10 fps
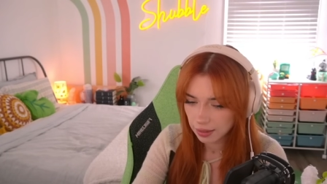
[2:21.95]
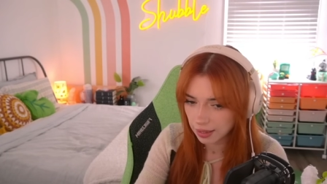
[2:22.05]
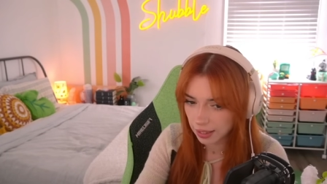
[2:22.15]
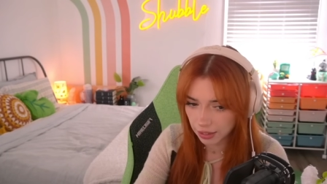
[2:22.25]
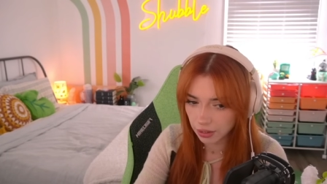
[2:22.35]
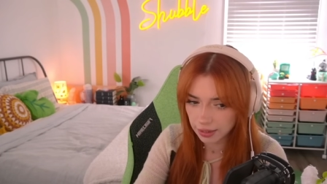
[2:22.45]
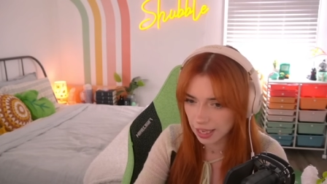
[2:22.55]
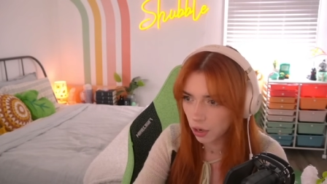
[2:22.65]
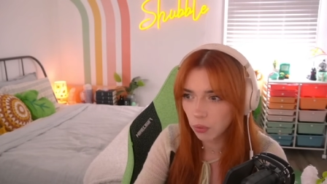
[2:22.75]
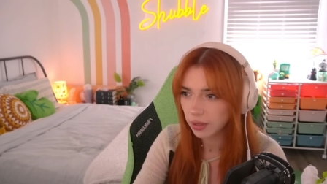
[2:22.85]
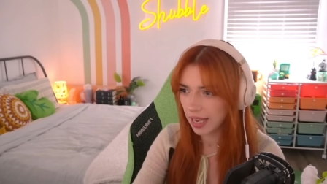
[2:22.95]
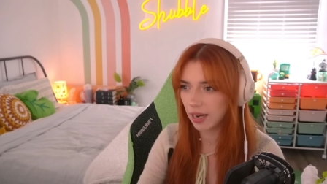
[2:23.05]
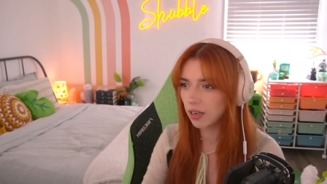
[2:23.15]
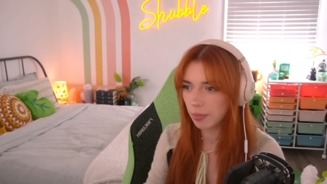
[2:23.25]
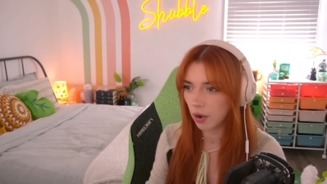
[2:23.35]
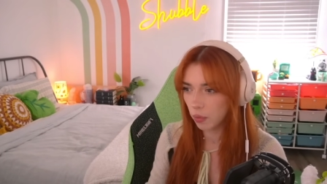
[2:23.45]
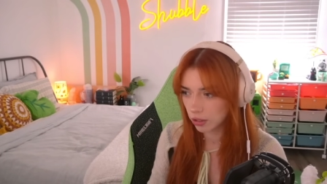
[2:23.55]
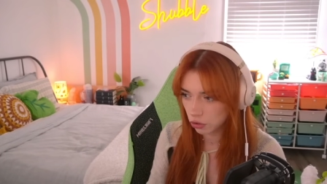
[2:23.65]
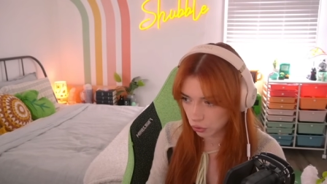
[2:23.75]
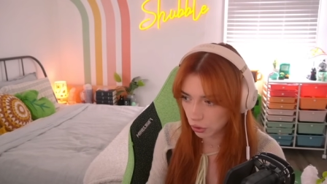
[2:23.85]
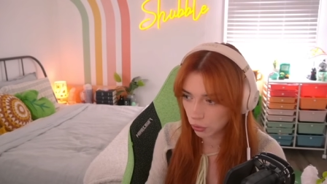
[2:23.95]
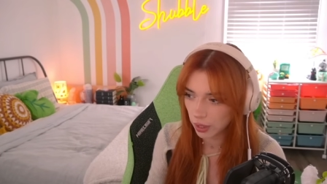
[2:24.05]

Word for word: they don't care about what's true.